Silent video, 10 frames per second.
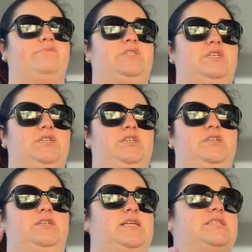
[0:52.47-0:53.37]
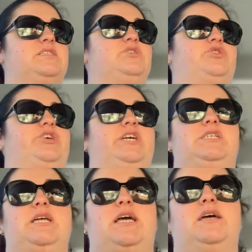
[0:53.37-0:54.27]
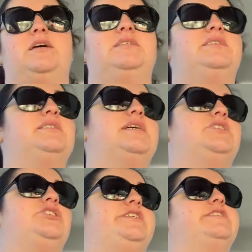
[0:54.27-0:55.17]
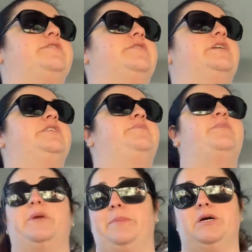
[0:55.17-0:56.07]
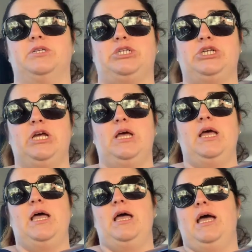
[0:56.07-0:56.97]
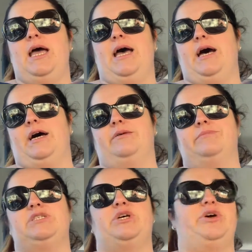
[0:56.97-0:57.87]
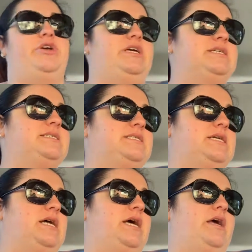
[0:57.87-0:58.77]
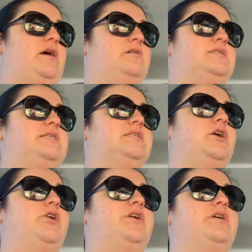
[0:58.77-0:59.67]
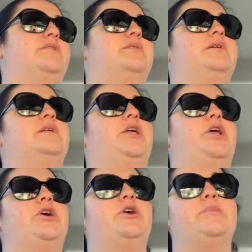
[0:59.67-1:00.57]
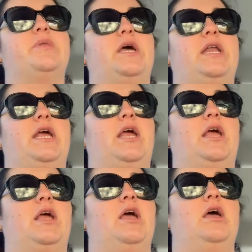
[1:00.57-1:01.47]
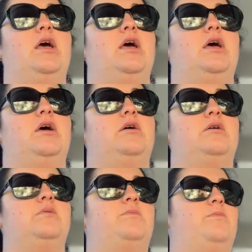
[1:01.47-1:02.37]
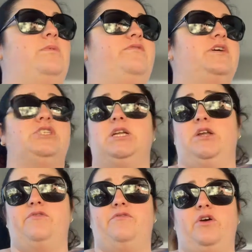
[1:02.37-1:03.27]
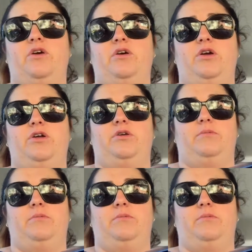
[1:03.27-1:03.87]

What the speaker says: the like storage. Like, it just had shit storage, pretty much. So yesterday I was at Tugger, you know, complaining, you know, if I should get a new phone